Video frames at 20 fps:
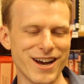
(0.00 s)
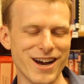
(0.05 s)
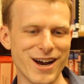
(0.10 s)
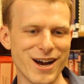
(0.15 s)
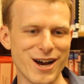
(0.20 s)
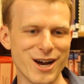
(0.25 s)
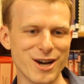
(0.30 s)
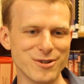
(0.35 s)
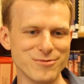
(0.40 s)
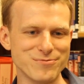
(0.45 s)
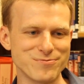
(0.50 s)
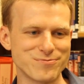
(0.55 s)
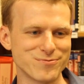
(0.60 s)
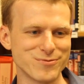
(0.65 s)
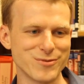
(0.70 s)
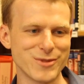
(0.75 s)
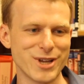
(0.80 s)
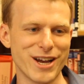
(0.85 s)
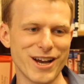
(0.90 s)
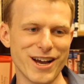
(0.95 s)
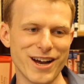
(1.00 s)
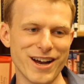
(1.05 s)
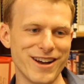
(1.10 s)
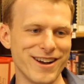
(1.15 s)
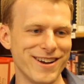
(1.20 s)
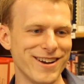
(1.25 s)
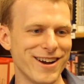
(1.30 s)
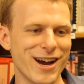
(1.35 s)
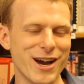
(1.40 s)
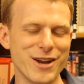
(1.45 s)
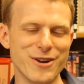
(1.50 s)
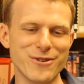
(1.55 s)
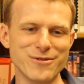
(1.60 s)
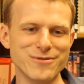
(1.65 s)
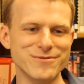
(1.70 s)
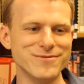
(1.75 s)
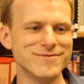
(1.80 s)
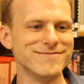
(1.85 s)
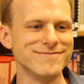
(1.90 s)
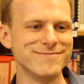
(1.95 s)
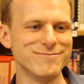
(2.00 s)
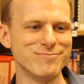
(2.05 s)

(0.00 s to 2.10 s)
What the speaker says: I don't